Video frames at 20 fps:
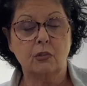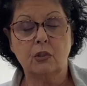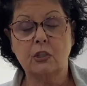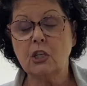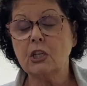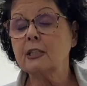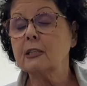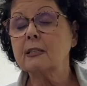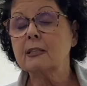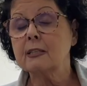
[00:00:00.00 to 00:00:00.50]

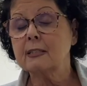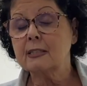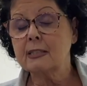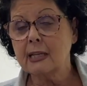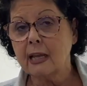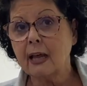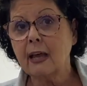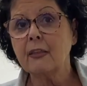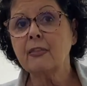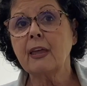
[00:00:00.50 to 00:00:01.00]
Jesus'
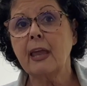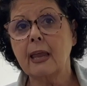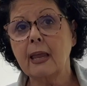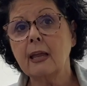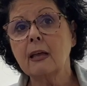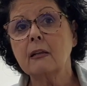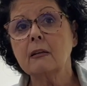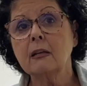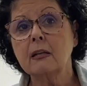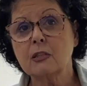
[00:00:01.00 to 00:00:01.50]
death
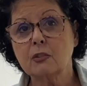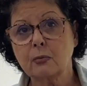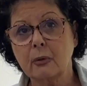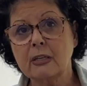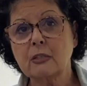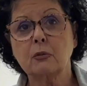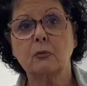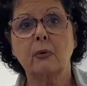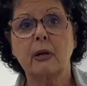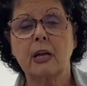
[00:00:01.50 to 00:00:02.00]
and his
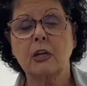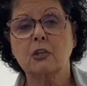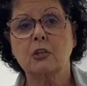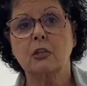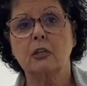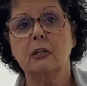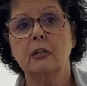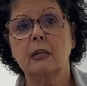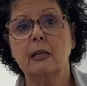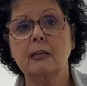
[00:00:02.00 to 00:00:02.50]

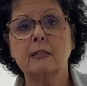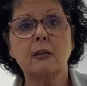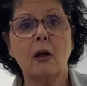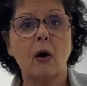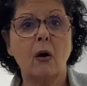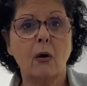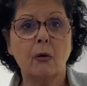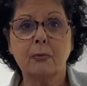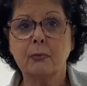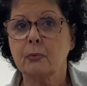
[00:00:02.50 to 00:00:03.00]
resurrection is
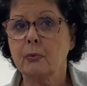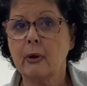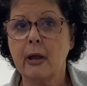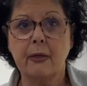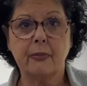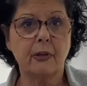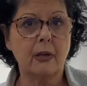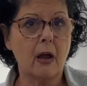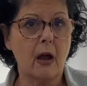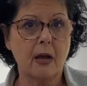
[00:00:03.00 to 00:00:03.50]
all
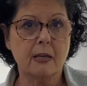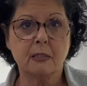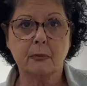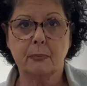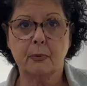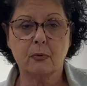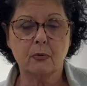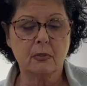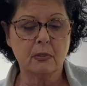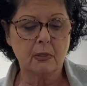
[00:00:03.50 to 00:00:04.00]
throughout the
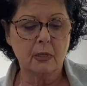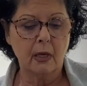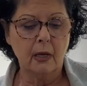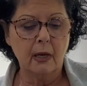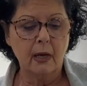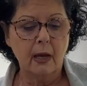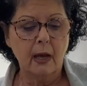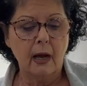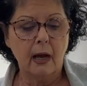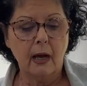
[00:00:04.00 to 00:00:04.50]
Gospels.
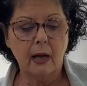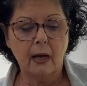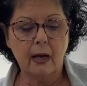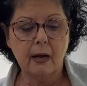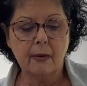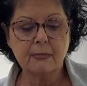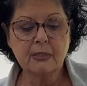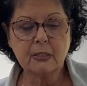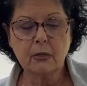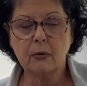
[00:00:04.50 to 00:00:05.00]

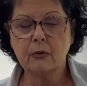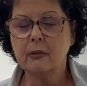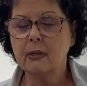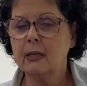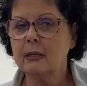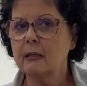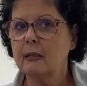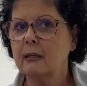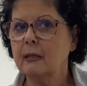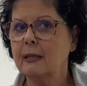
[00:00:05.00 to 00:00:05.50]
So
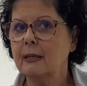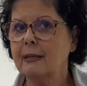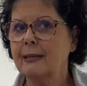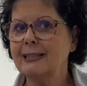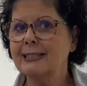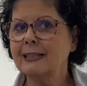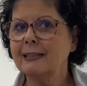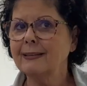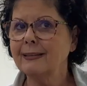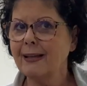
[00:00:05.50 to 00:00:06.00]

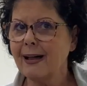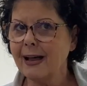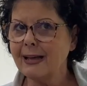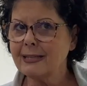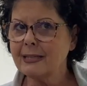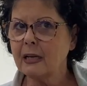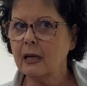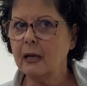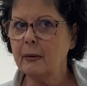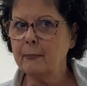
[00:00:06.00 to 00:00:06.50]
it's a
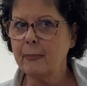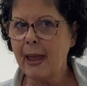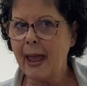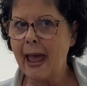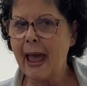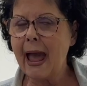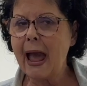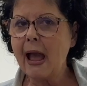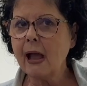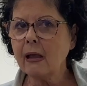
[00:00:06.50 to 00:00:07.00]
lot to
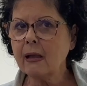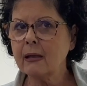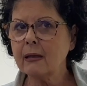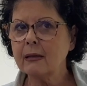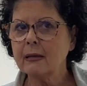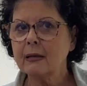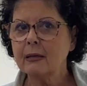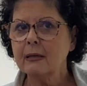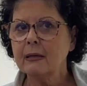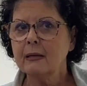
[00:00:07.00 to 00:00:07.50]
unpack.
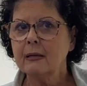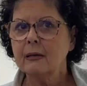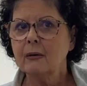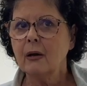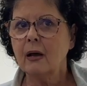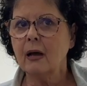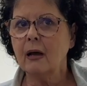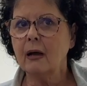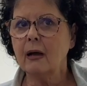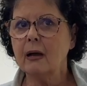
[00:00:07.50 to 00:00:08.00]

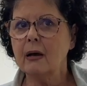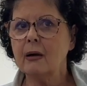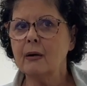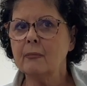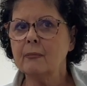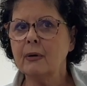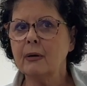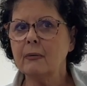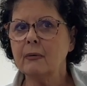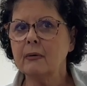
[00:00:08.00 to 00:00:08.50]

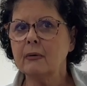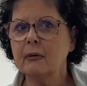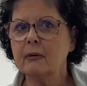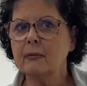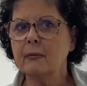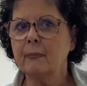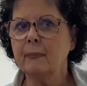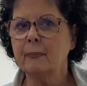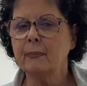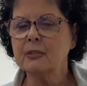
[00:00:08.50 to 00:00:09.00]

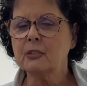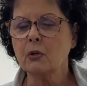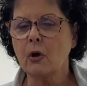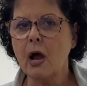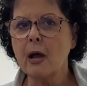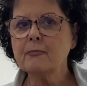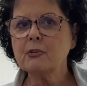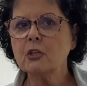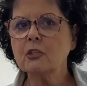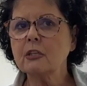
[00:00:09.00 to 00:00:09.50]
So
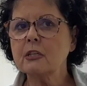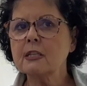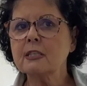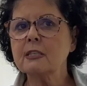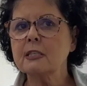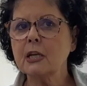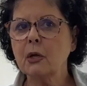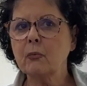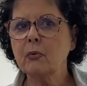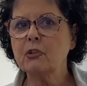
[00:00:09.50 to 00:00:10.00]
I'm just going to
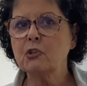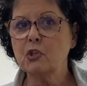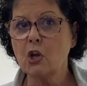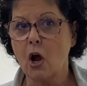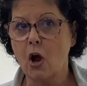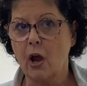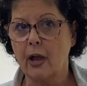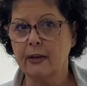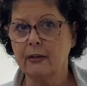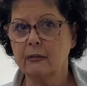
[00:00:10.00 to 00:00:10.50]
stick with
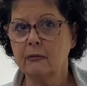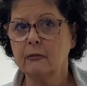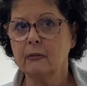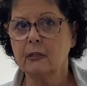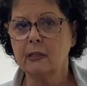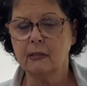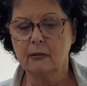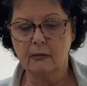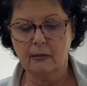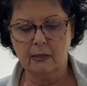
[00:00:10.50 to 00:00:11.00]
John,
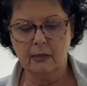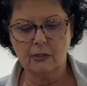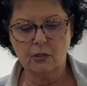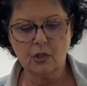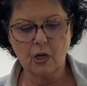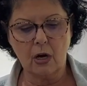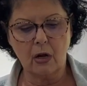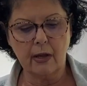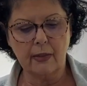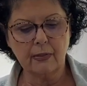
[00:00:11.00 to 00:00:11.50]
in
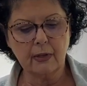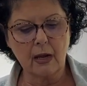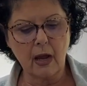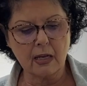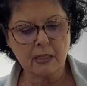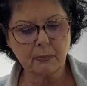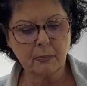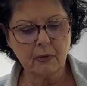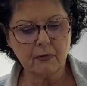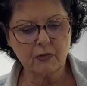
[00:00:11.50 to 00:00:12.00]
John, the
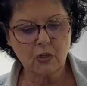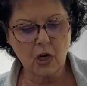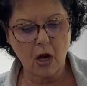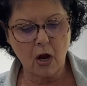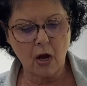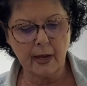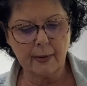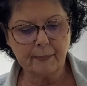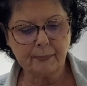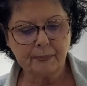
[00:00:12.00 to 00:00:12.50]
Gospel of
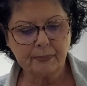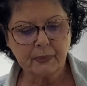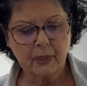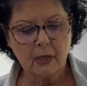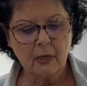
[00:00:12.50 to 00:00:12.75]
John.